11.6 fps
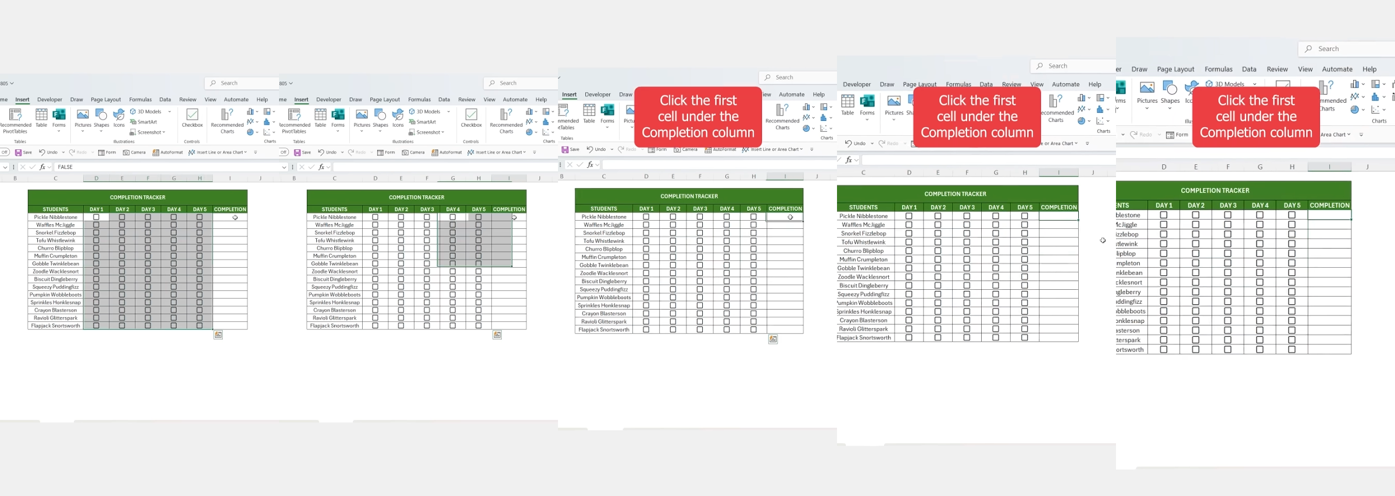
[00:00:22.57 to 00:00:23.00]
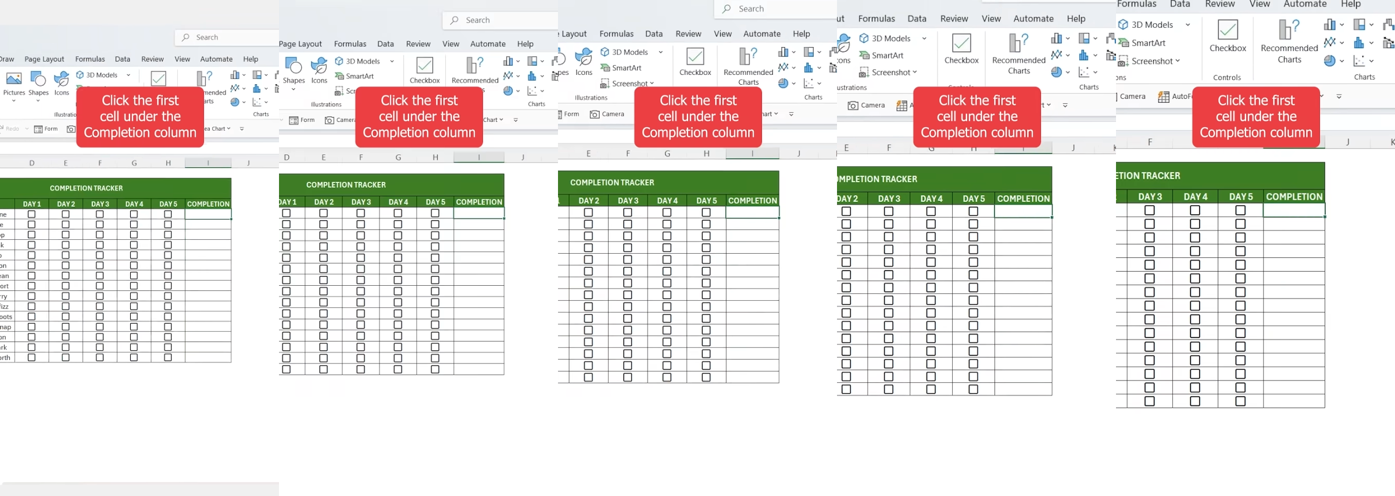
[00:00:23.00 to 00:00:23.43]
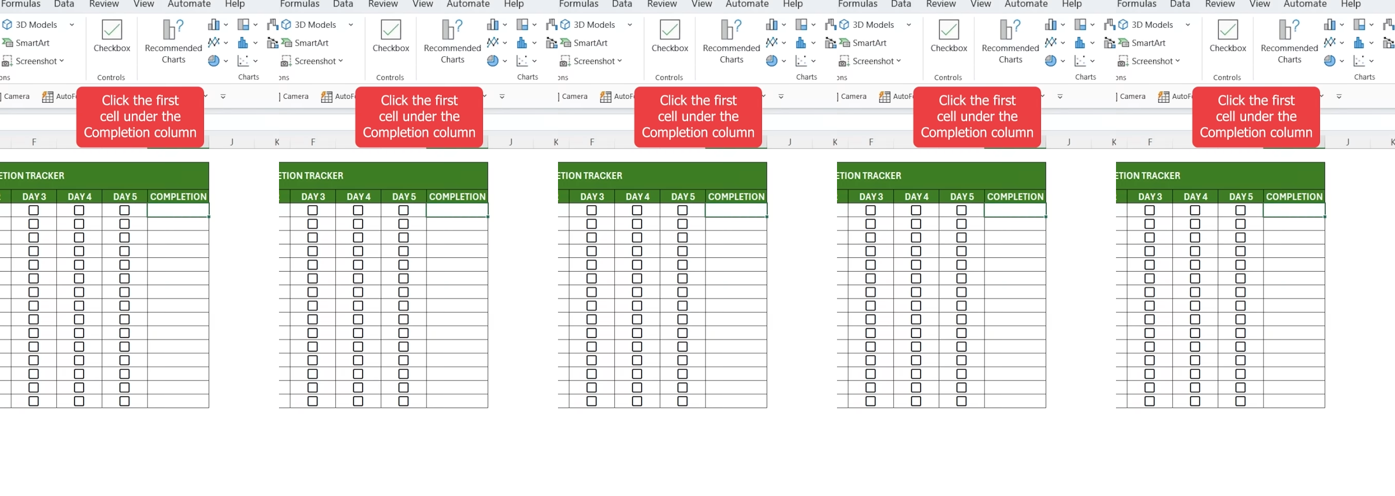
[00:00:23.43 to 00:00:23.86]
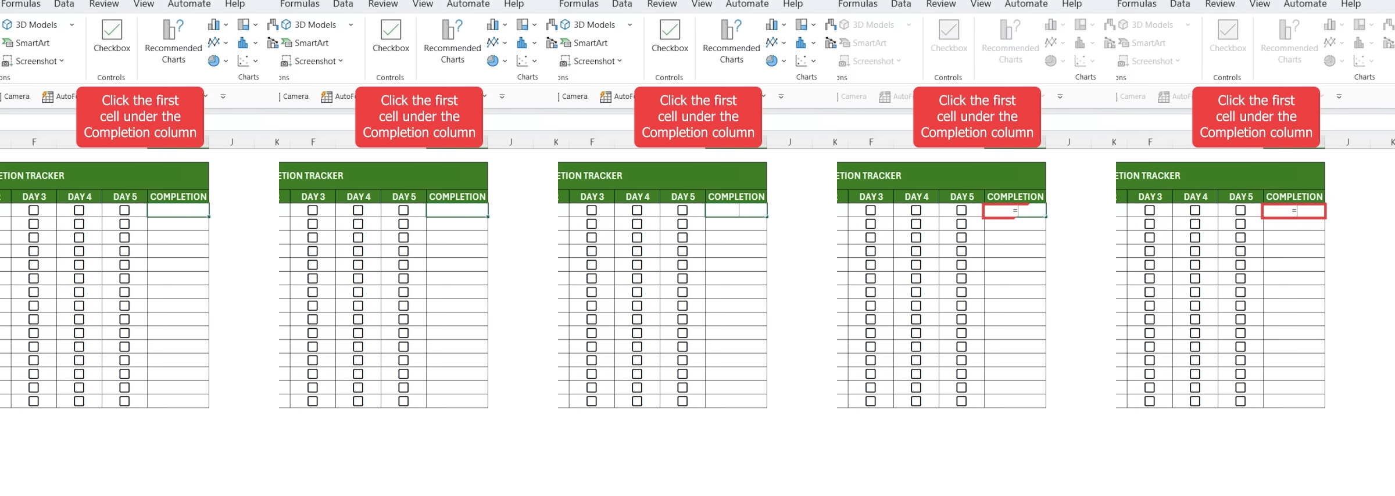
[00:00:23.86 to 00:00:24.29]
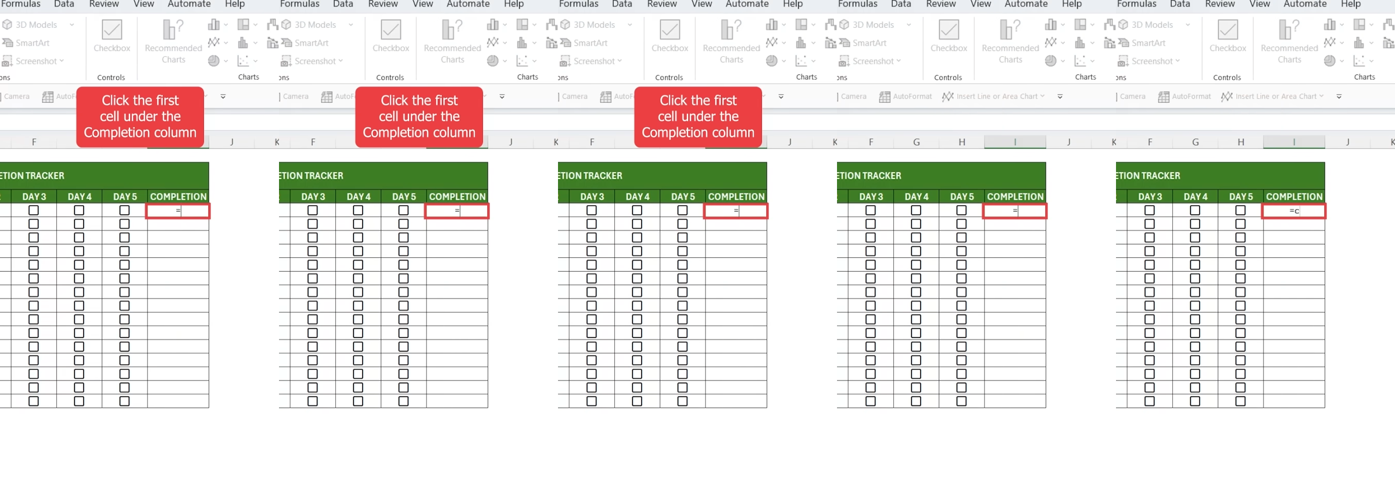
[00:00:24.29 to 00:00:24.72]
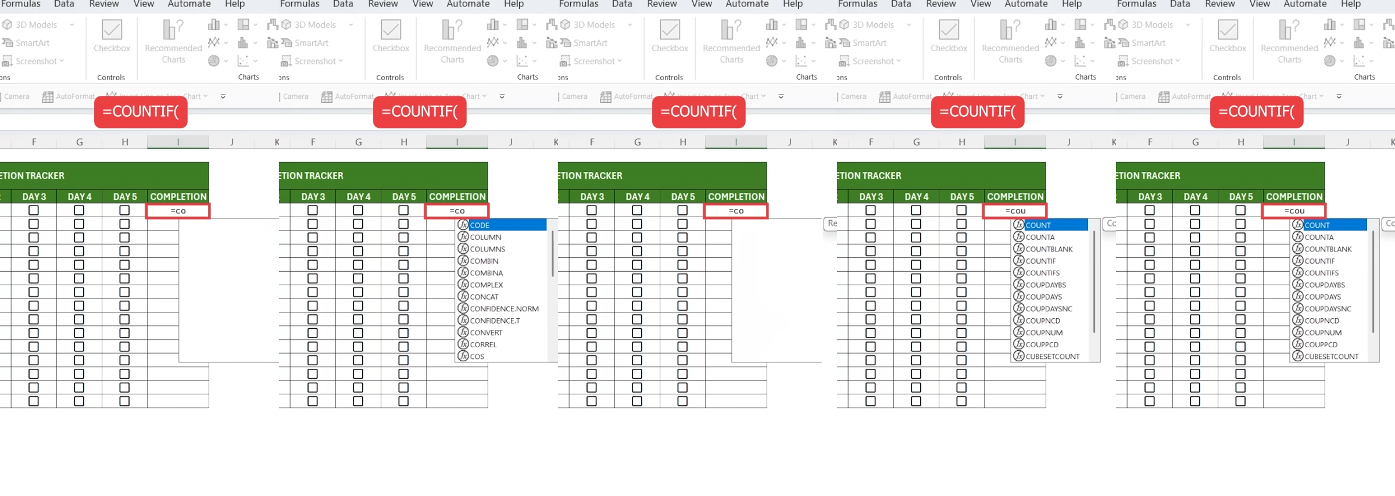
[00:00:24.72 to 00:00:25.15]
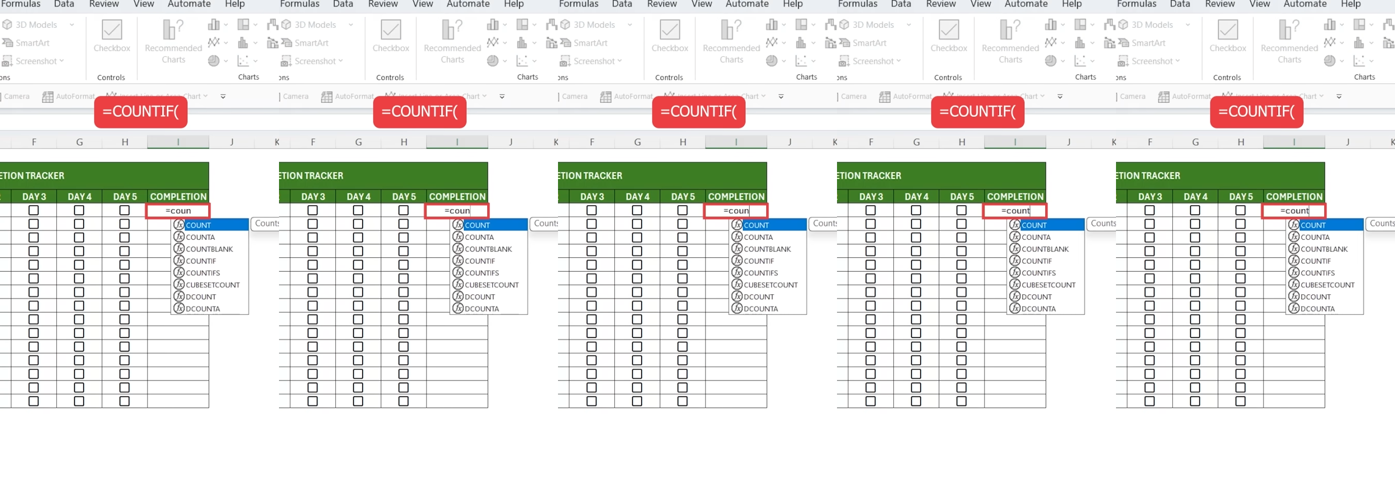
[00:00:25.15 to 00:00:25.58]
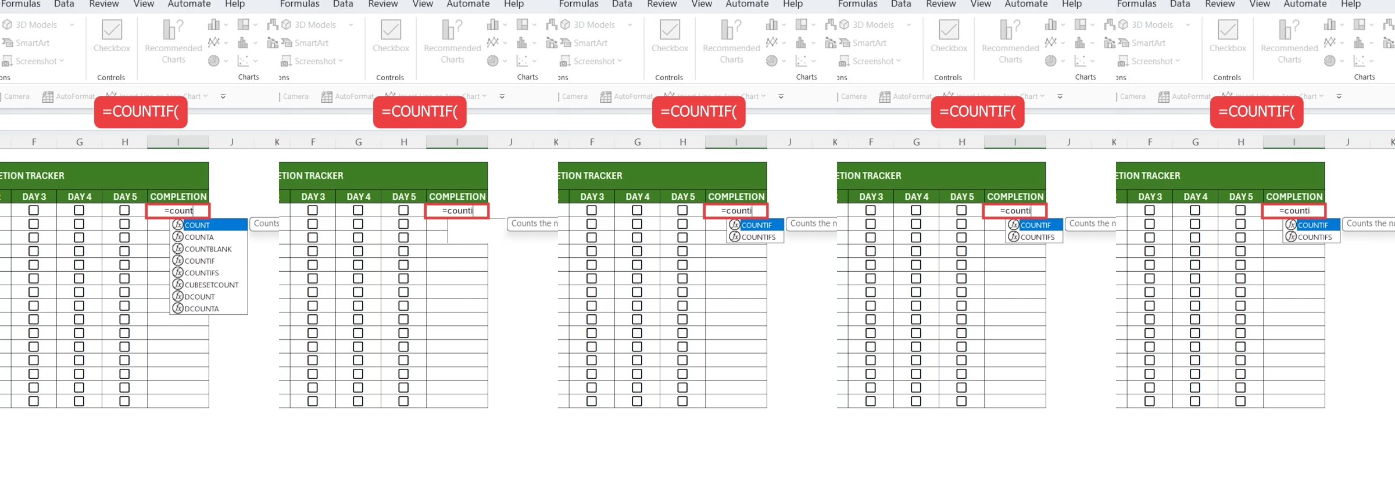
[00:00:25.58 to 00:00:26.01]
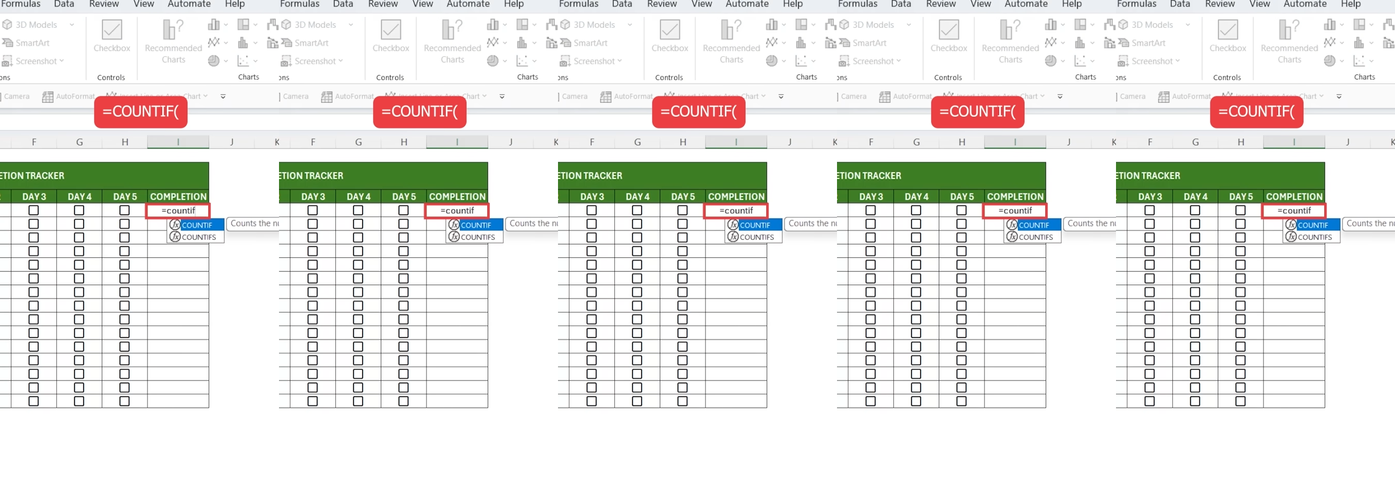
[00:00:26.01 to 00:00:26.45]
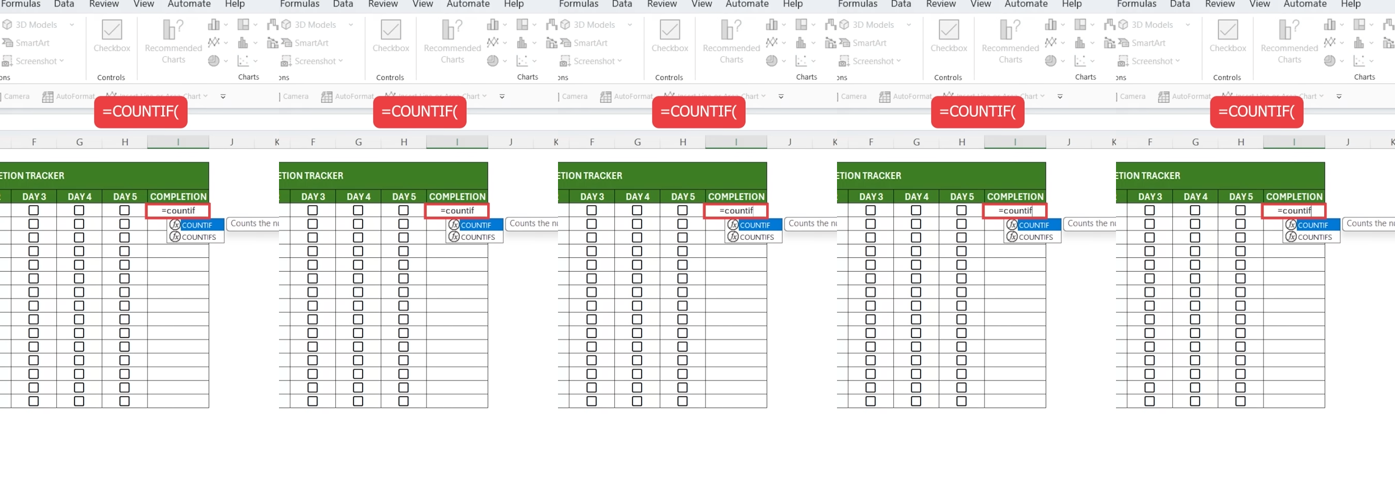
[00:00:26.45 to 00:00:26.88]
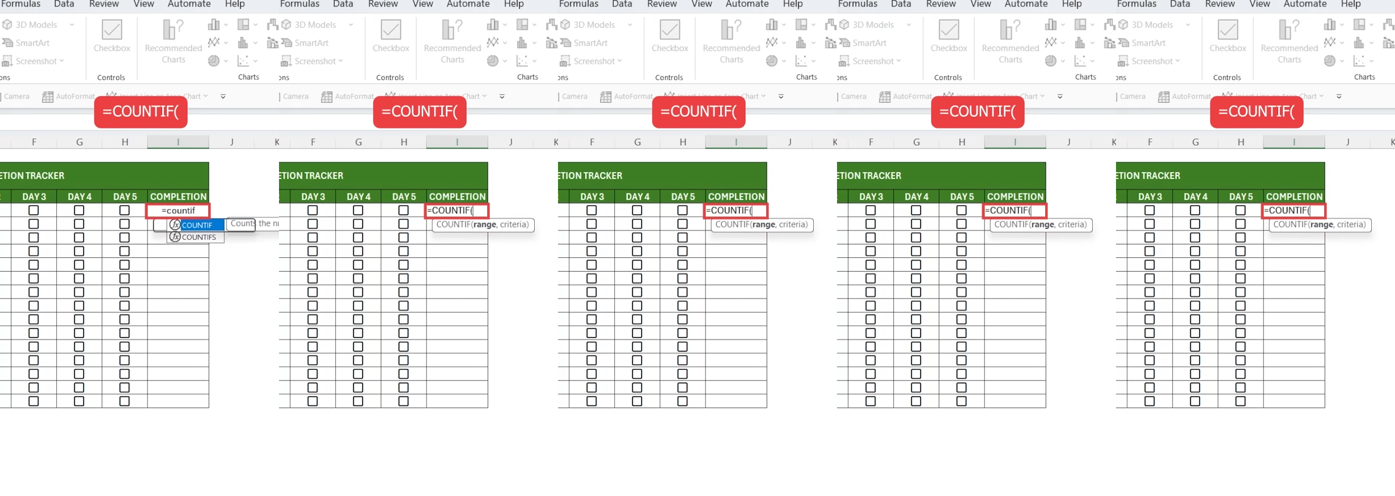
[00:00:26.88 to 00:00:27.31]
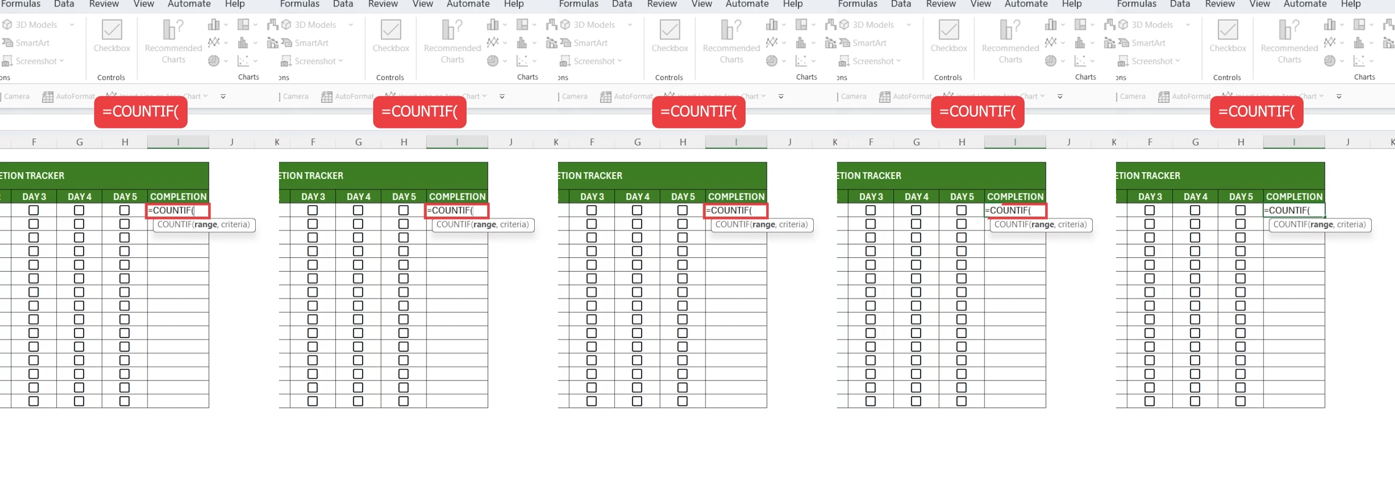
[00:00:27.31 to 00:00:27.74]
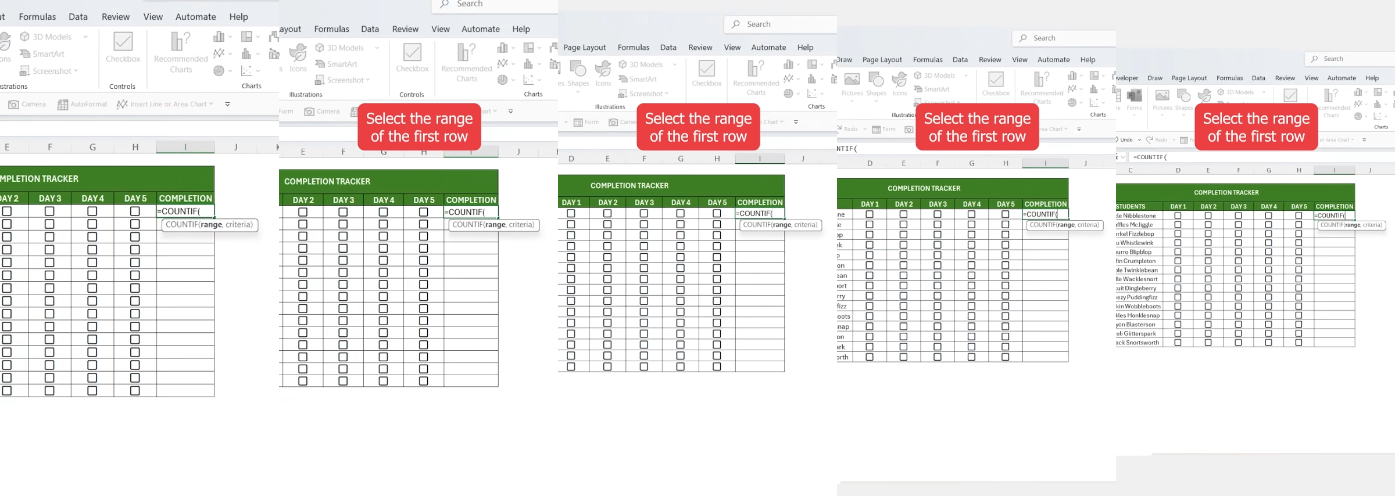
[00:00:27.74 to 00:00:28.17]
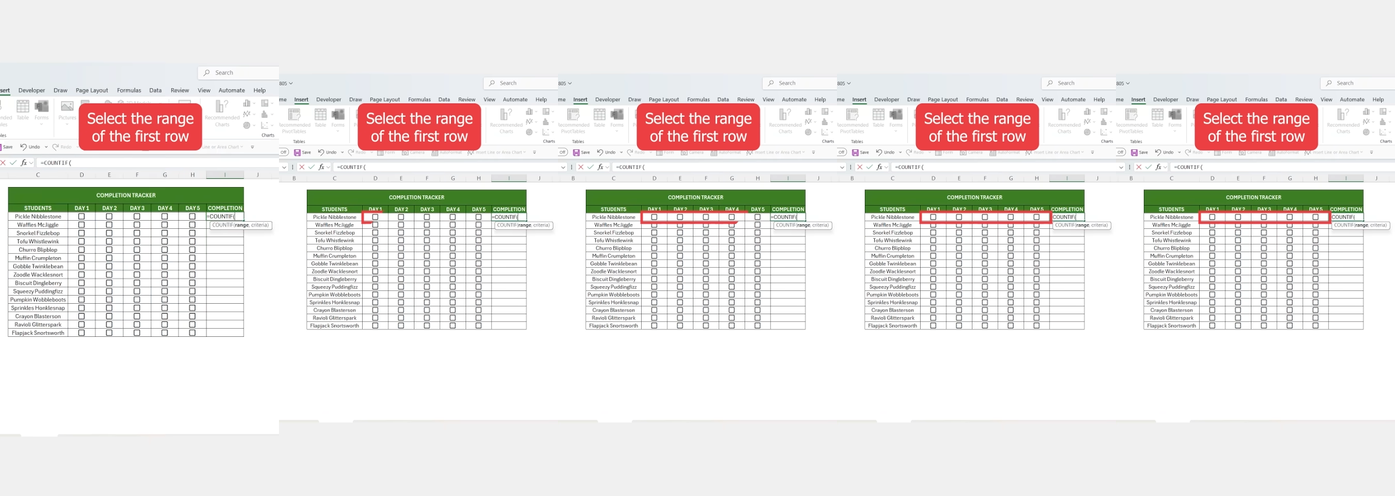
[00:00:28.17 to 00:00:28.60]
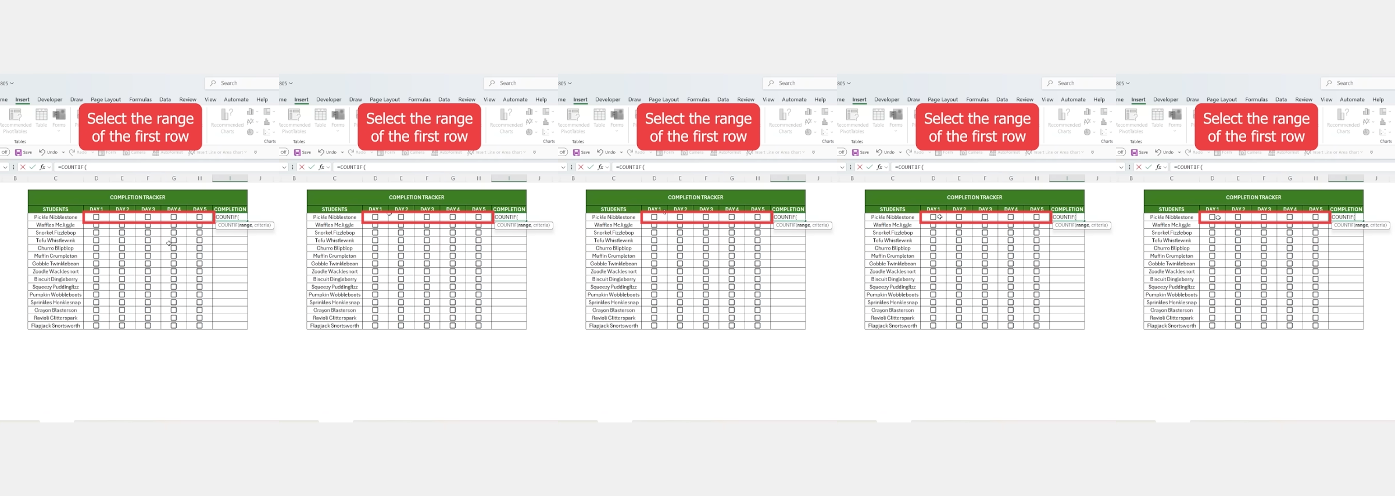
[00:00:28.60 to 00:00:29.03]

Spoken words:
No face is visible, so there are no lips to read.